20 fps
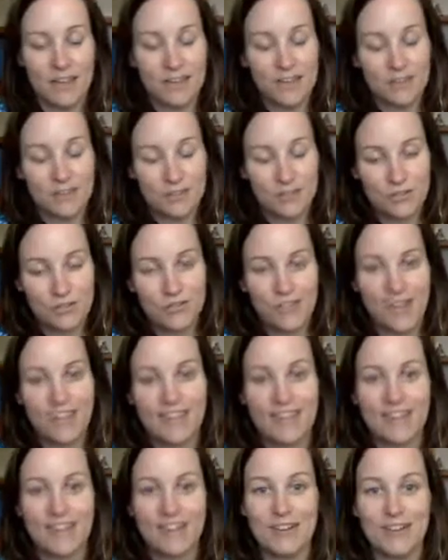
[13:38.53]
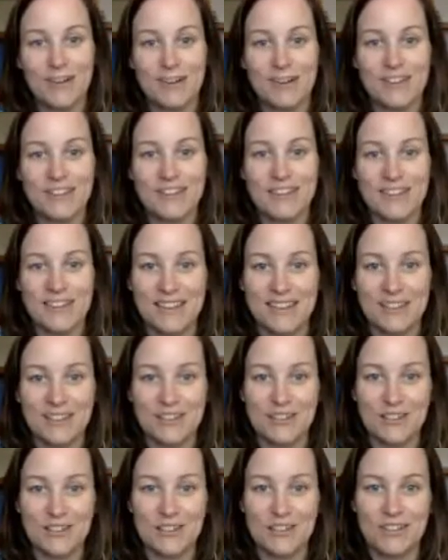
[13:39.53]
So to find that, go to
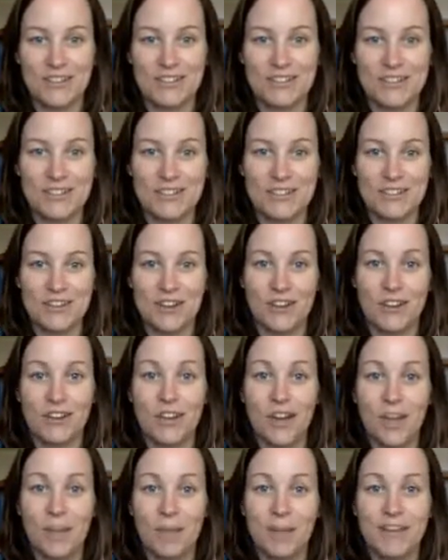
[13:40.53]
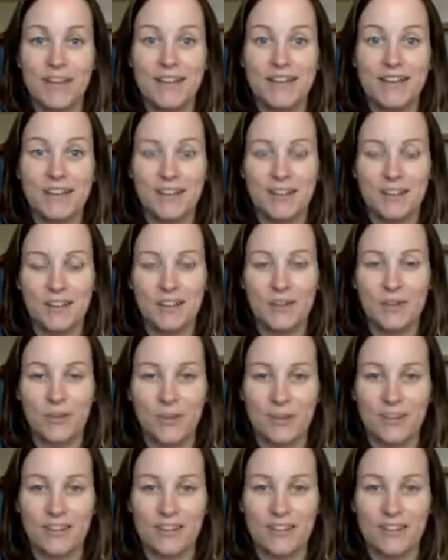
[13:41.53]
theconnectedyogateacher.com and click on
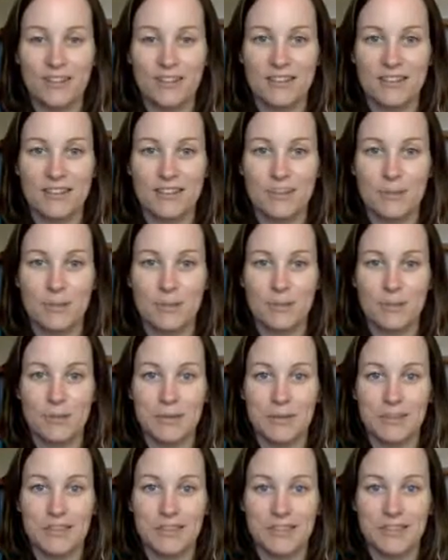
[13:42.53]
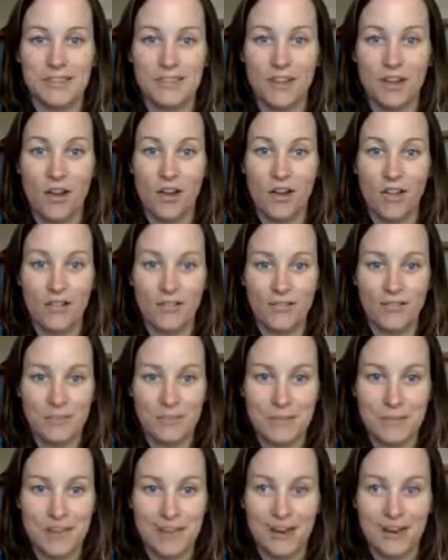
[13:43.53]
courses, and you'll be able to see all of
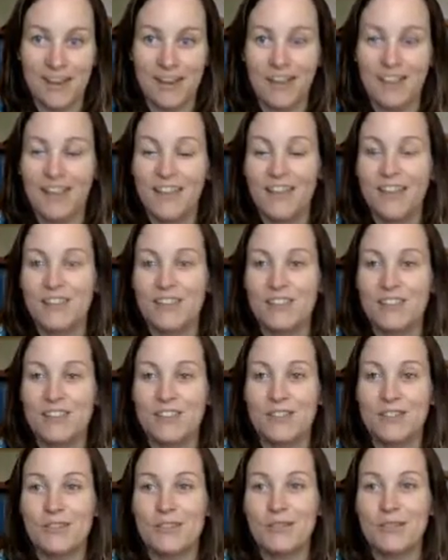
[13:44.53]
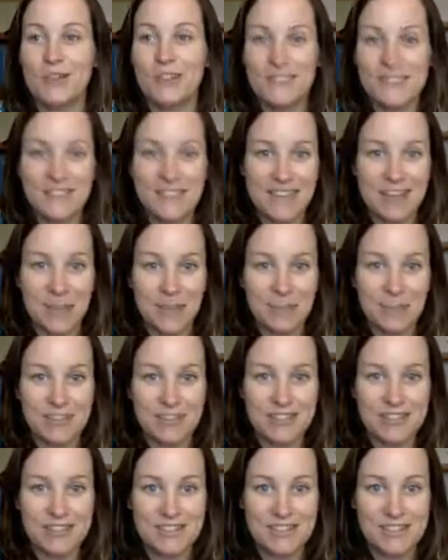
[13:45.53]
them there. So Rosalind Kemmer
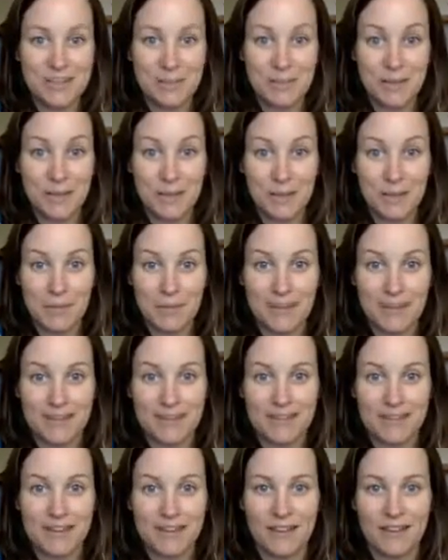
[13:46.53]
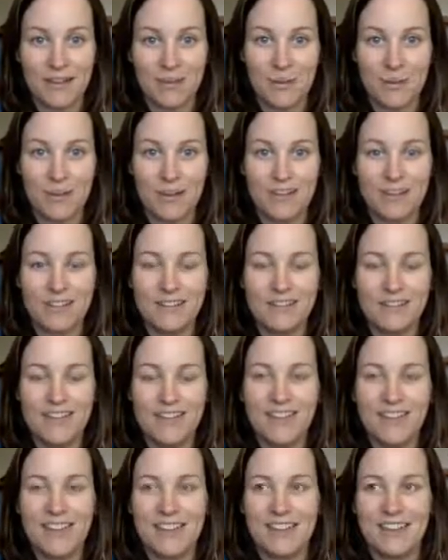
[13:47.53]
just did a money mindset course.
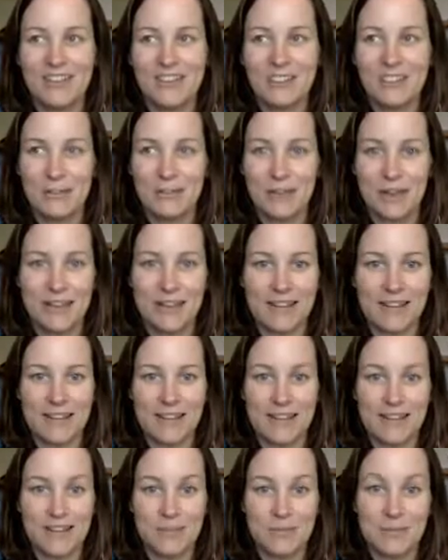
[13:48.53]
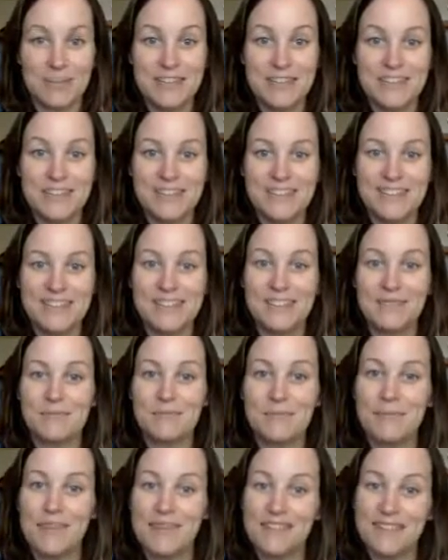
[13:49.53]
It just ran last week. It's
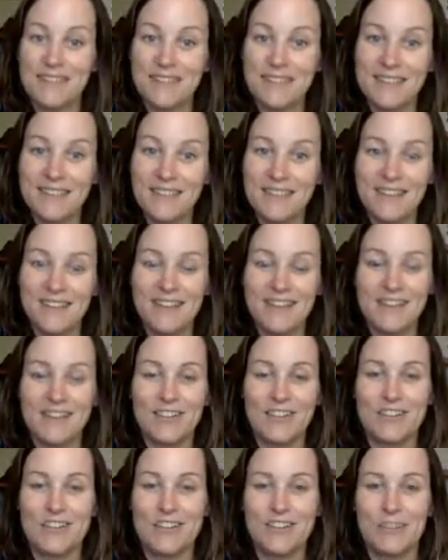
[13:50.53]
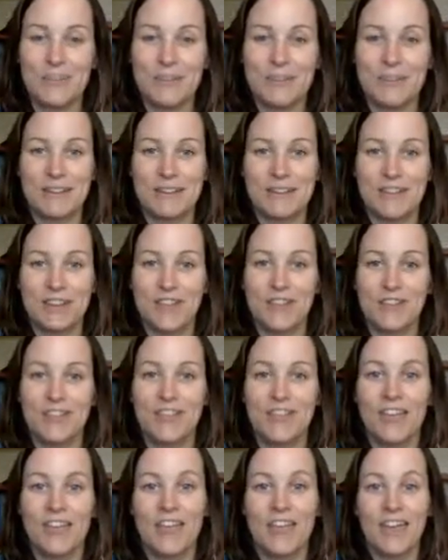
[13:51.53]
amazing. I took it myself,
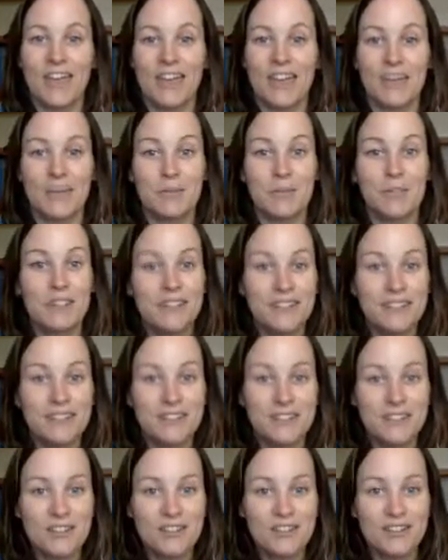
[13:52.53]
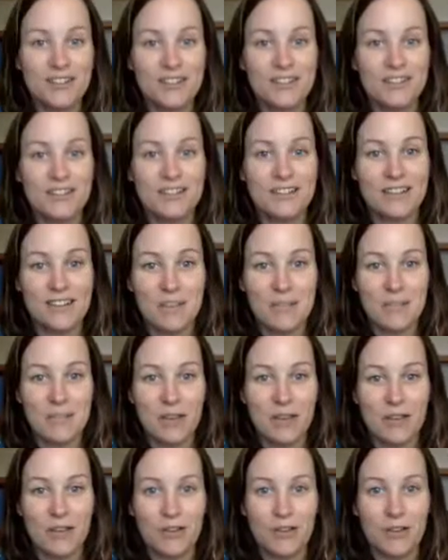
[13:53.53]
and I'm going to send you guys an
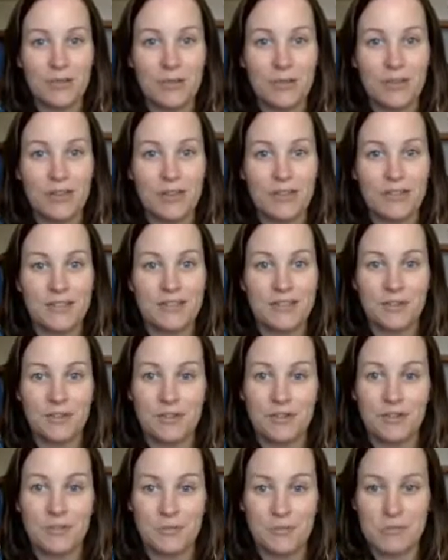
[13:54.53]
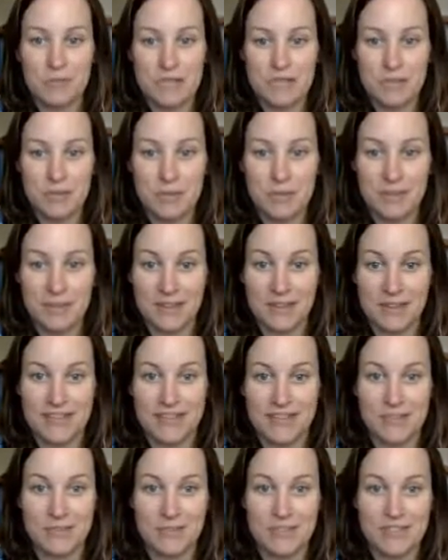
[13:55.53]
email with some more information about that.
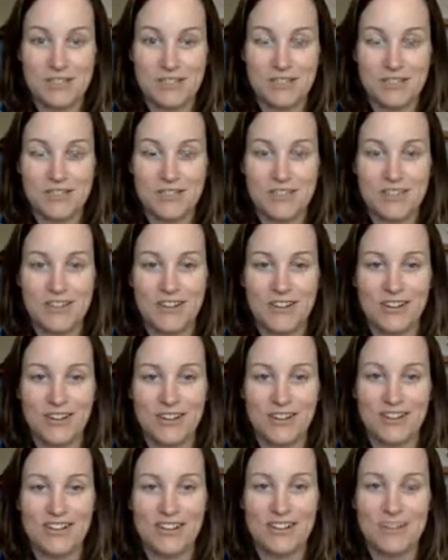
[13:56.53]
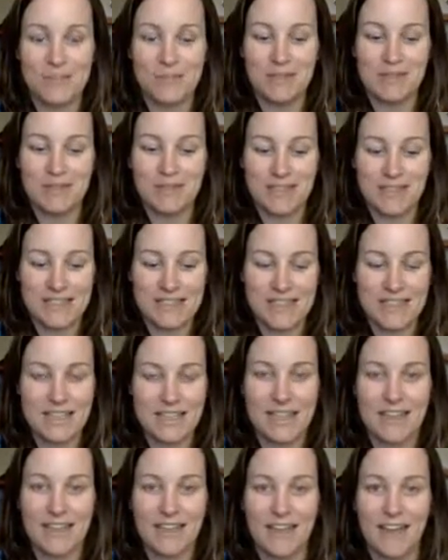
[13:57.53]
So make sure that you're on our email list to
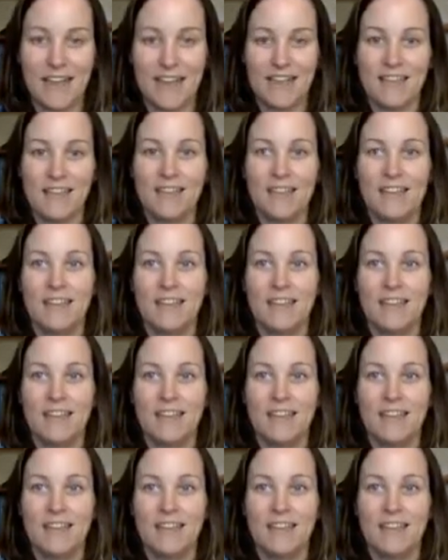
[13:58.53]
get that.